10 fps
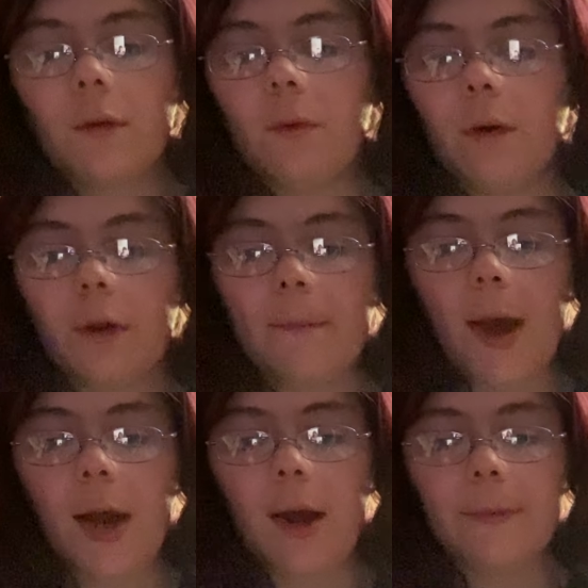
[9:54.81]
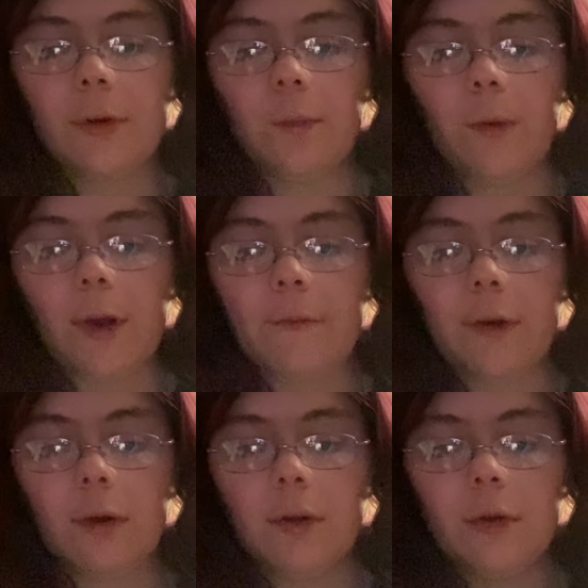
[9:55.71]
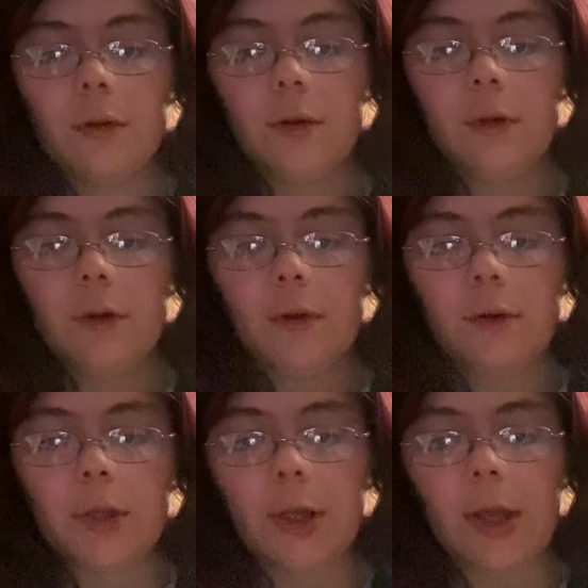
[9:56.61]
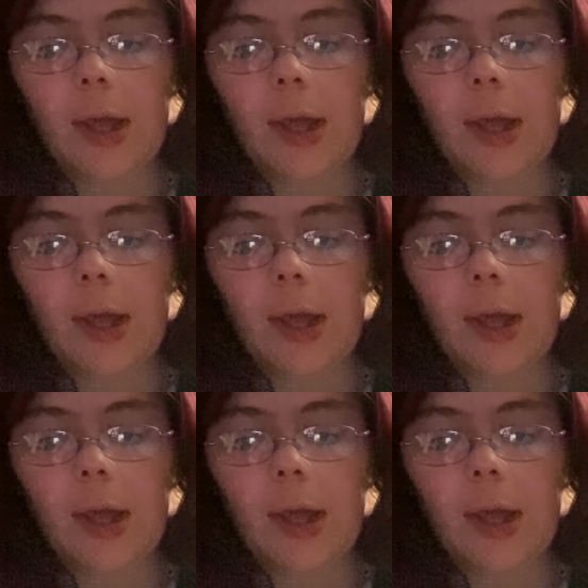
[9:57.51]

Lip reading: Or her mom, or whatever. Like,